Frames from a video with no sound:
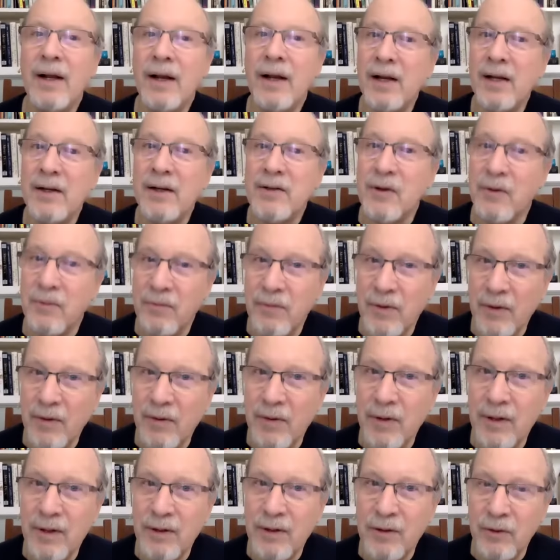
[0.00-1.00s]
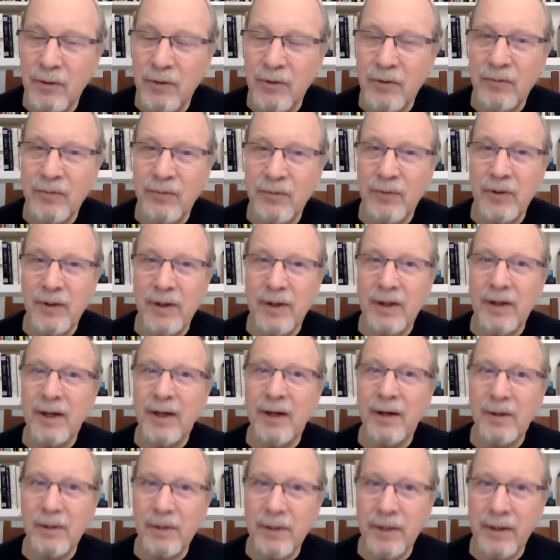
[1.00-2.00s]
it's a very useful and
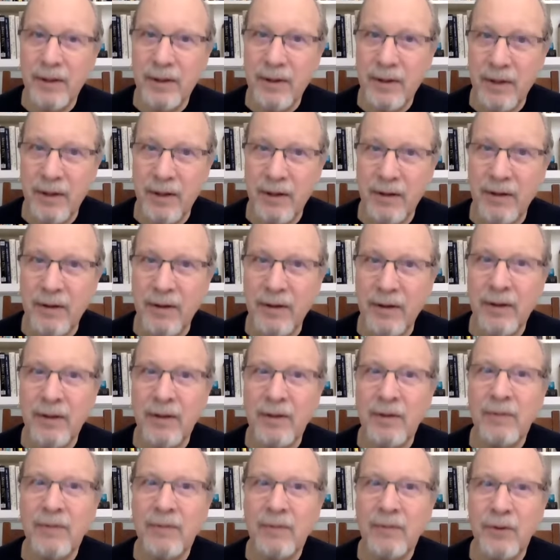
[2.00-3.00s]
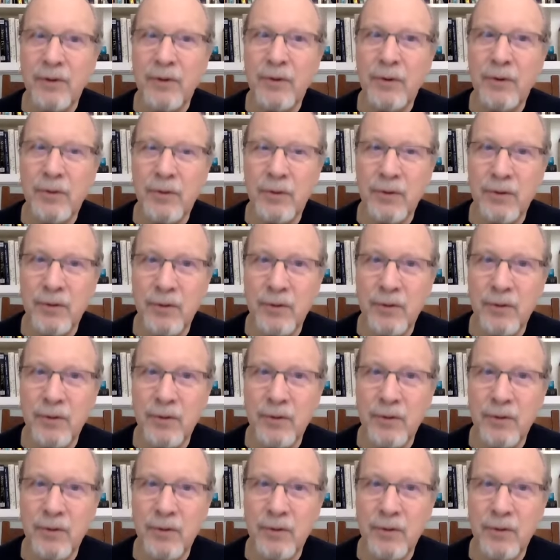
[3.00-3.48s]
healthy thing for you to